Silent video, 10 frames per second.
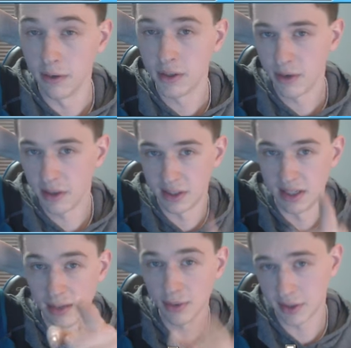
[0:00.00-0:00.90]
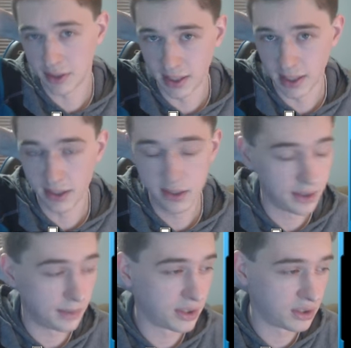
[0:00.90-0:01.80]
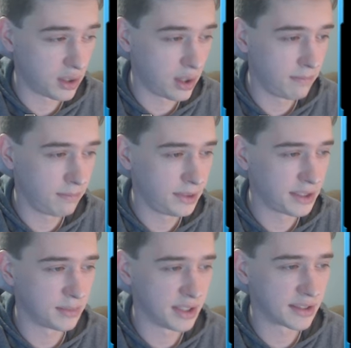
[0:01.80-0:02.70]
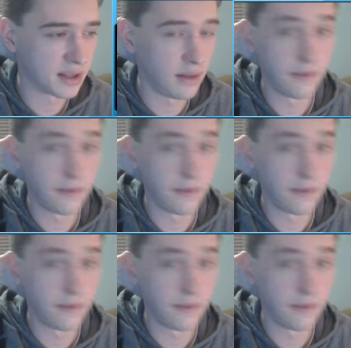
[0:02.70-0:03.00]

Tomorrow's doubles day, so I'm gonna show up, play some disc golf,